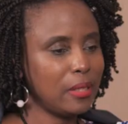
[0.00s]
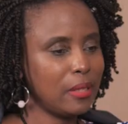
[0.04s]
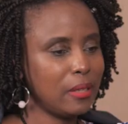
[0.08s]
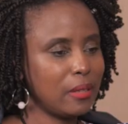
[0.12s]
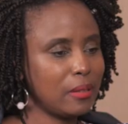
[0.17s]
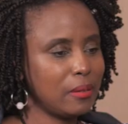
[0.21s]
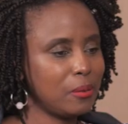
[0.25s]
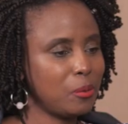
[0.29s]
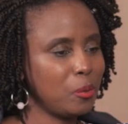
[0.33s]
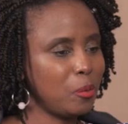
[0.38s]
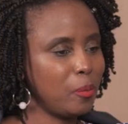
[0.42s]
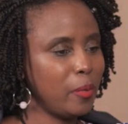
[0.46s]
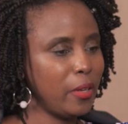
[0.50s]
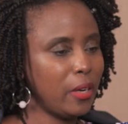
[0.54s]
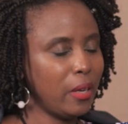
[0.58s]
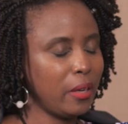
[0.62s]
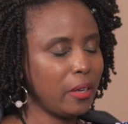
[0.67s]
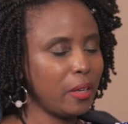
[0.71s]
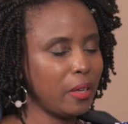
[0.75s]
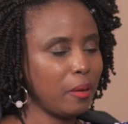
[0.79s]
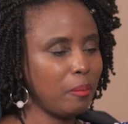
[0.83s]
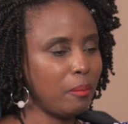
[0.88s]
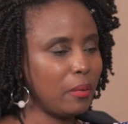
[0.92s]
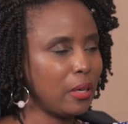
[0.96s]
think it took me
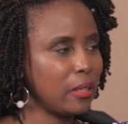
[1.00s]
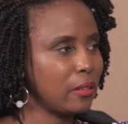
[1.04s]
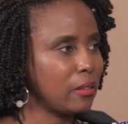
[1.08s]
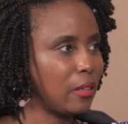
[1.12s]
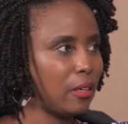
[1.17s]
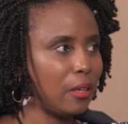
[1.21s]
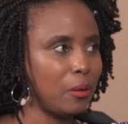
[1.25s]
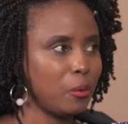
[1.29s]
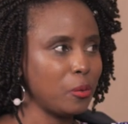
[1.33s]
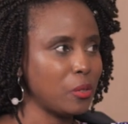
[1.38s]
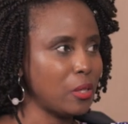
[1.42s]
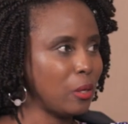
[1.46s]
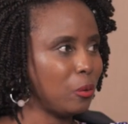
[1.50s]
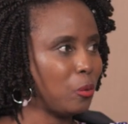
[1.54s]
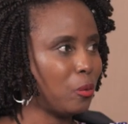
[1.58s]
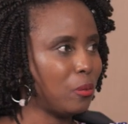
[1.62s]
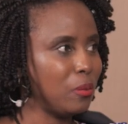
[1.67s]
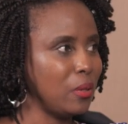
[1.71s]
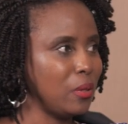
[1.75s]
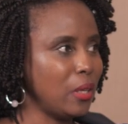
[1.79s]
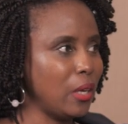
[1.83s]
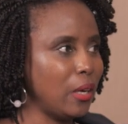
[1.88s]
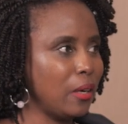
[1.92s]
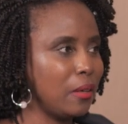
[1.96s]
like a month and I was out
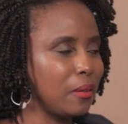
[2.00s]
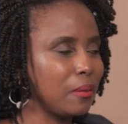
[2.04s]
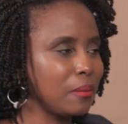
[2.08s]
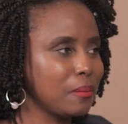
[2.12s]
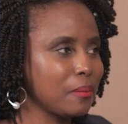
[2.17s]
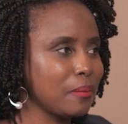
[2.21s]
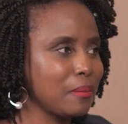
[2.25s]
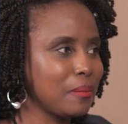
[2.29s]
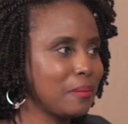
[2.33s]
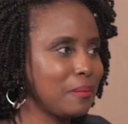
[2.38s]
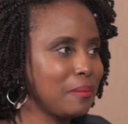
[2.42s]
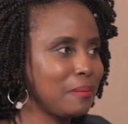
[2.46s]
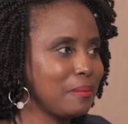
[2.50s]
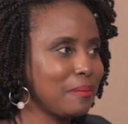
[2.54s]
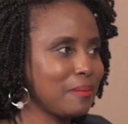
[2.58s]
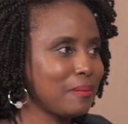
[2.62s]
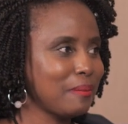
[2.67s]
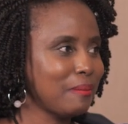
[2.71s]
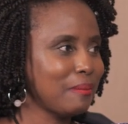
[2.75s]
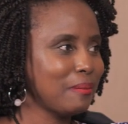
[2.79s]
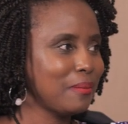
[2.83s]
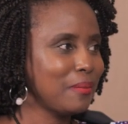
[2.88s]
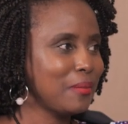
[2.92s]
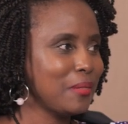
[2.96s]
of there.
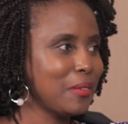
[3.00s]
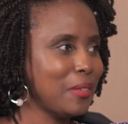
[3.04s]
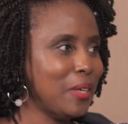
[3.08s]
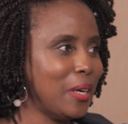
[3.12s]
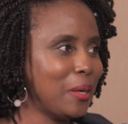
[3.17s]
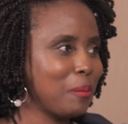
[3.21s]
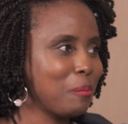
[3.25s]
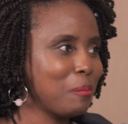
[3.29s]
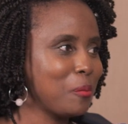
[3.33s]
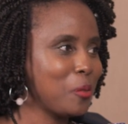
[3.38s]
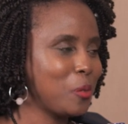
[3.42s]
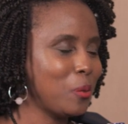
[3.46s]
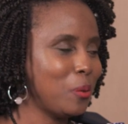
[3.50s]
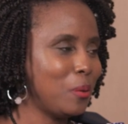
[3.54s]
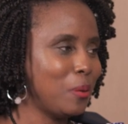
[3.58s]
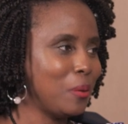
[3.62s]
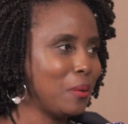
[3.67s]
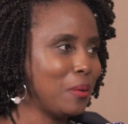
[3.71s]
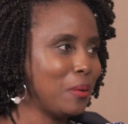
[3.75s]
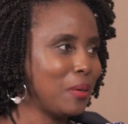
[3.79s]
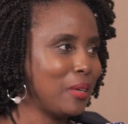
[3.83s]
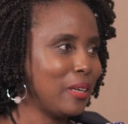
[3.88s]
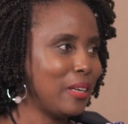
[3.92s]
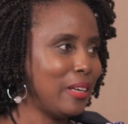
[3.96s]
Yeah.
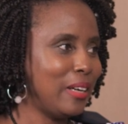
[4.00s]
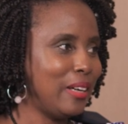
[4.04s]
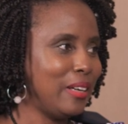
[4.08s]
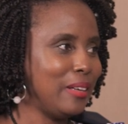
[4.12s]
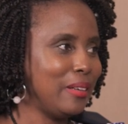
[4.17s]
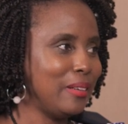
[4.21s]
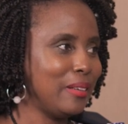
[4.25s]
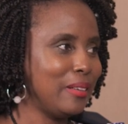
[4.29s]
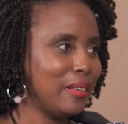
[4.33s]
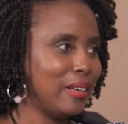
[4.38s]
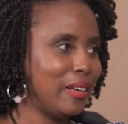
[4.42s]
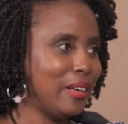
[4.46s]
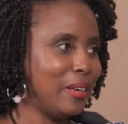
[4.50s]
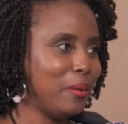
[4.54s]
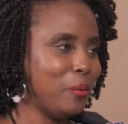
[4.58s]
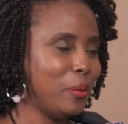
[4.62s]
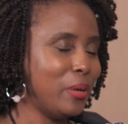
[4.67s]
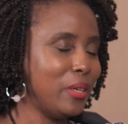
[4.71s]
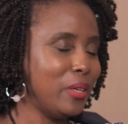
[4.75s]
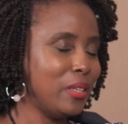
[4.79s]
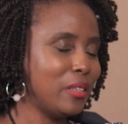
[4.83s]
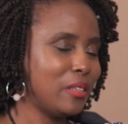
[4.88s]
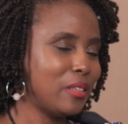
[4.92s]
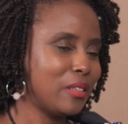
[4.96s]
So I
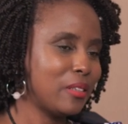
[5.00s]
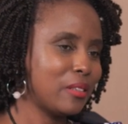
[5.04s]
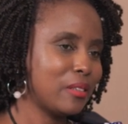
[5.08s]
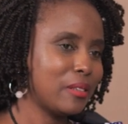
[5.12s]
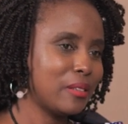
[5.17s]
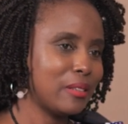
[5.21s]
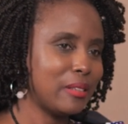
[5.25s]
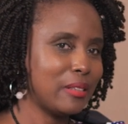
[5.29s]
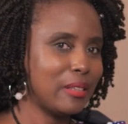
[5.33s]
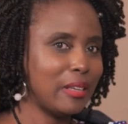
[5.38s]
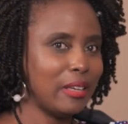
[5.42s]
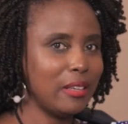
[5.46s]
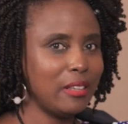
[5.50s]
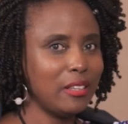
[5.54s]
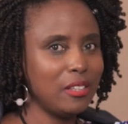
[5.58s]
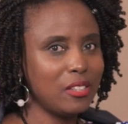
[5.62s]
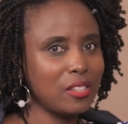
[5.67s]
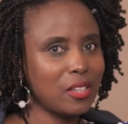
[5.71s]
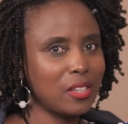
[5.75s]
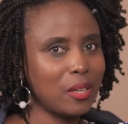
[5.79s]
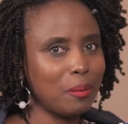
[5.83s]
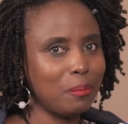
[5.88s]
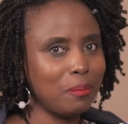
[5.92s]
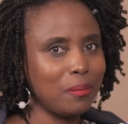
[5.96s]
went, I
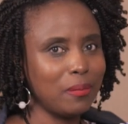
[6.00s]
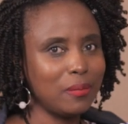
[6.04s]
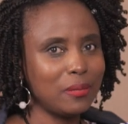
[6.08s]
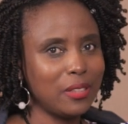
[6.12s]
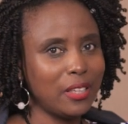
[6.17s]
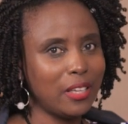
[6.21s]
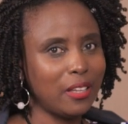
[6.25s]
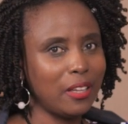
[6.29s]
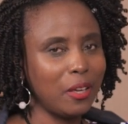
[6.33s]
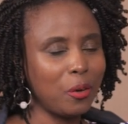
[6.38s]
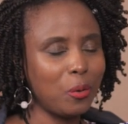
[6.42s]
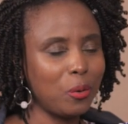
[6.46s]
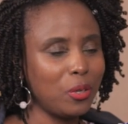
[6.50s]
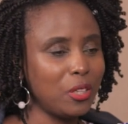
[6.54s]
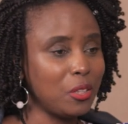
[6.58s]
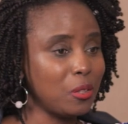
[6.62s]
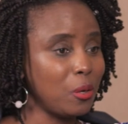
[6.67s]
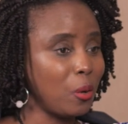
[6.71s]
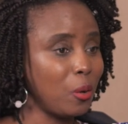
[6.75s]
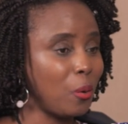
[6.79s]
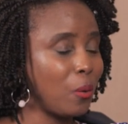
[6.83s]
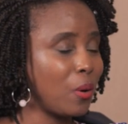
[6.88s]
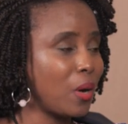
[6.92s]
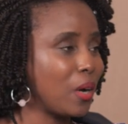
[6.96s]
did some, they call
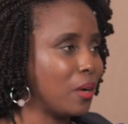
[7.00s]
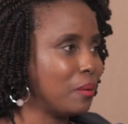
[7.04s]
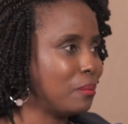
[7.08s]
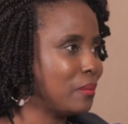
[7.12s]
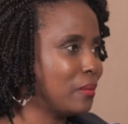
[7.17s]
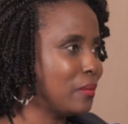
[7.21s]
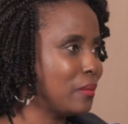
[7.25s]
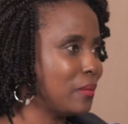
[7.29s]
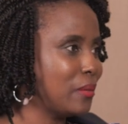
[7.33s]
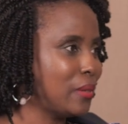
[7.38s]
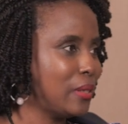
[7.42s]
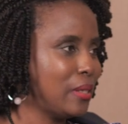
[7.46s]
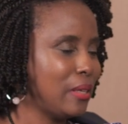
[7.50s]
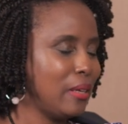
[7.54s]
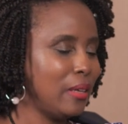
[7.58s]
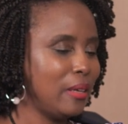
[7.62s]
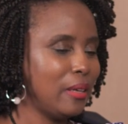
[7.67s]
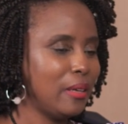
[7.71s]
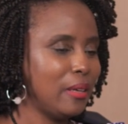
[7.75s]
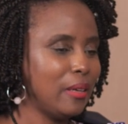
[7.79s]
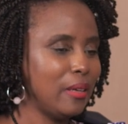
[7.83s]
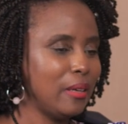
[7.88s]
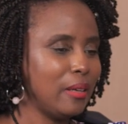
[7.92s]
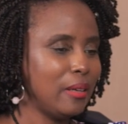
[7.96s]
it locum.
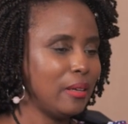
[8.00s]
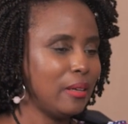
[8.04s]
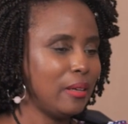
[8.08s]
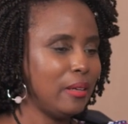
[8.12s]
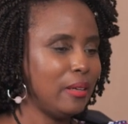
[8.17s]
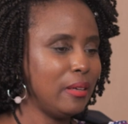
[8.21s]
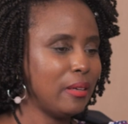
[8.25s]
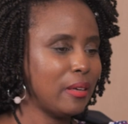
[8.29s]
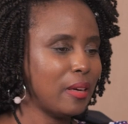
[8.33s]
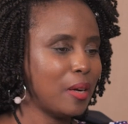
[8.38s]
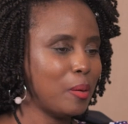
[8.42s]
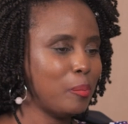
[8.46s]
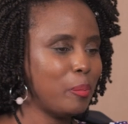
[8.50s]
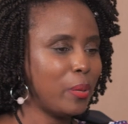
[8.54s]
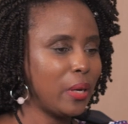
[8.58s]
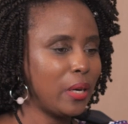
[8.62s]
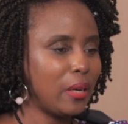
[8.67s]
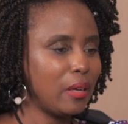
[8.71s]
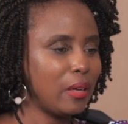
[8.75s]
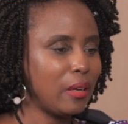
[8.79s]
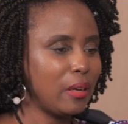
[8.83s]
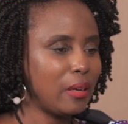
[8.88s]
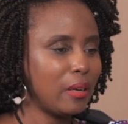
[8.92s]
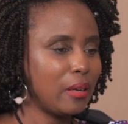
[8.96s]
In
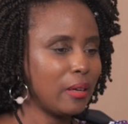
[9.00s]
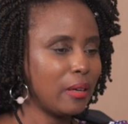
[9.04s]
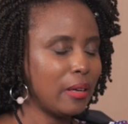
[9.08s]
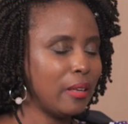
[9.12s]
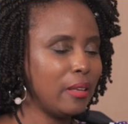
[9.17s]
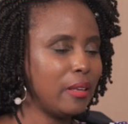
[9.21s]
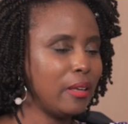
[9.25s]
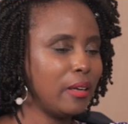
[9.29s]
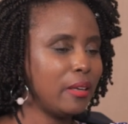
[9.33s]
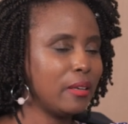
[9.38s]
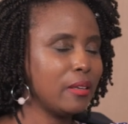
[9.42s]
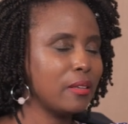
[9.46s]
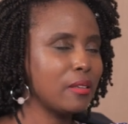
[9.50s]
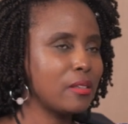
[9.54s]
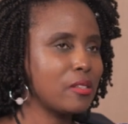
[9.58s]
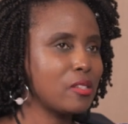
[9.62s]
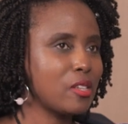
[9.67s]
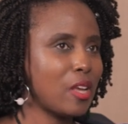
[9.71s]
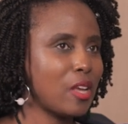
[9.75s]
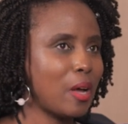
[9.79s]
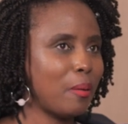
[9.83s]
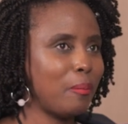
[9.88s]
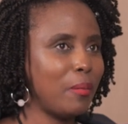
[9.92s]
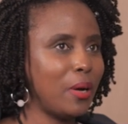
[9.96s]
Kampala, and then
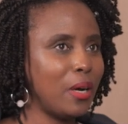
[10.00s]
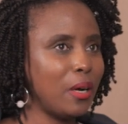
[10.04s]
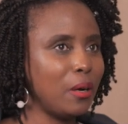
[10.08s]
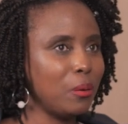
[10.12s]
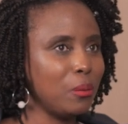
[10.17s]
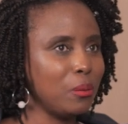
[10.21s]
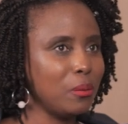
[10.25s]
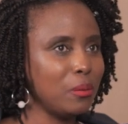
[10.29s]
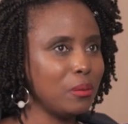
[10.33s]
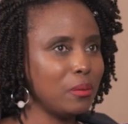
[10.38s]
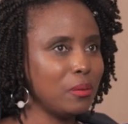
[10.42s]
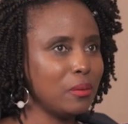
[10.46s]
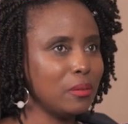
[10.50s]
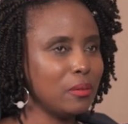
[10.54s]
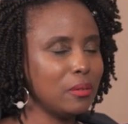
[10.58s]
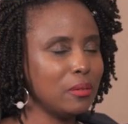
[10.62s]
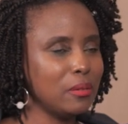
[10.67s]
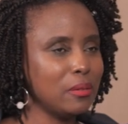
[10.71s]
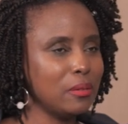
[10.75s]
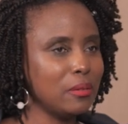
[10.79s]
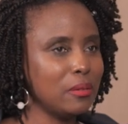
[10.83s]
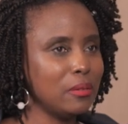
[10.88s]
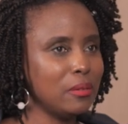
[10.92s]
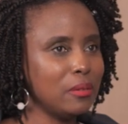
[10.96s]
somehow
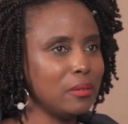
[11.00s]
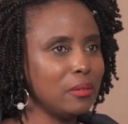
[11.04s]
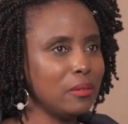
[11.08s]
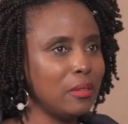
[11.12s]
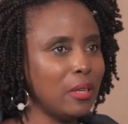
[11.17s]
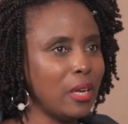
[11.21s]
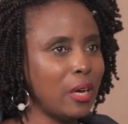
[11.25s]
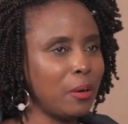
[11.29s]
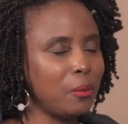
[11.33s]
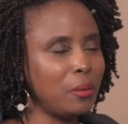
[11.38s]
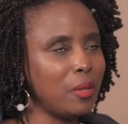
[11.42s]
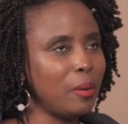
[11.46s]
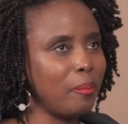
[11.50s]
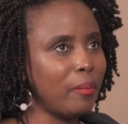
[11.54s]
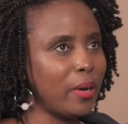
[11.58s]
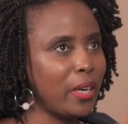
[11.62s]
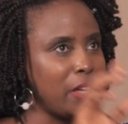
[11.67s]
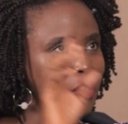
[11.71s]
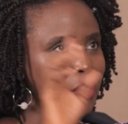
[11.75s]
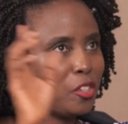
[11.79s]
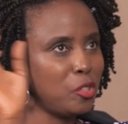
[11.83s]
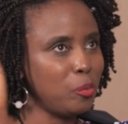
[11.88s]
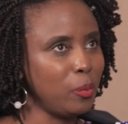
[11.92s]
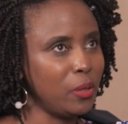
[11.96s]
now the
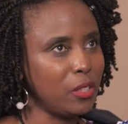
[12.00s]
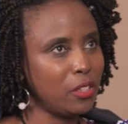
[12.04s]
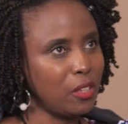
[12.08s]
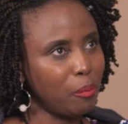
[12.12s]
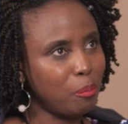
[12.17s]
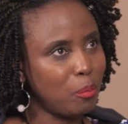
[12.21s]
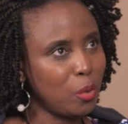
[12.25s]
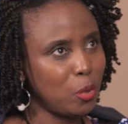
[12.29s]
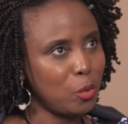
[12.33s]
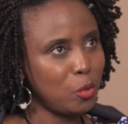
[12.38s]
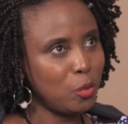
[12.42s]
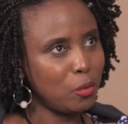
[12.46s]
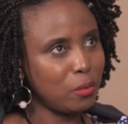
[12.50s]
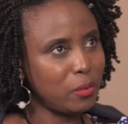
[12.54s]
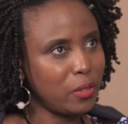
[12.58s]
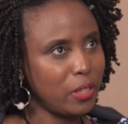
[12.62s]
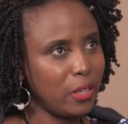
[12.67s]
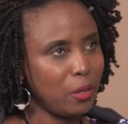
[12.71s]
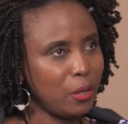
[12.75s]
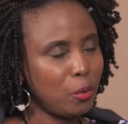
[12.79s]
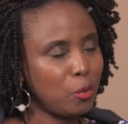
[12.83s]
management, the board of the